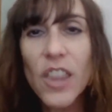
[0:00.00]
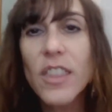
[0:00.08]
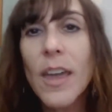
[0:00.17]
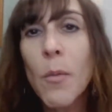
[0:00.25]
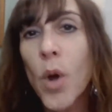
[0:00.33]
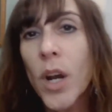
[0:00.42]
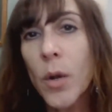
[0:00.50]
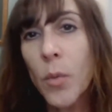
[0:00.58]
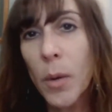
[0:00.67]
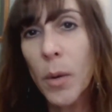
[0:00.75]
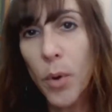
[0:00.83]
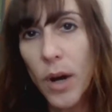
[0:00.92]
than what it
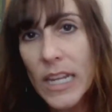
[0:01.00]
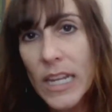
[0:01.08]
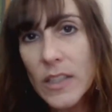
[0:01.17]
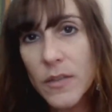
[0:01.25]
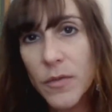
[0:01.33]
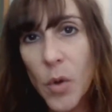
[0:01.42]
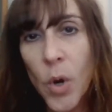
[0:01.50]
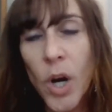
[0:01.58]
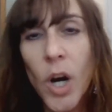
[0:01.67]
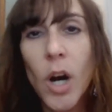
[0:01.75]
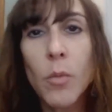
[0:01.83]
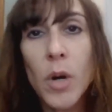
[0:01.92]
would appraise
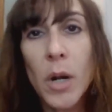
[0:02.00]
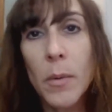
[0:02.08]
for or what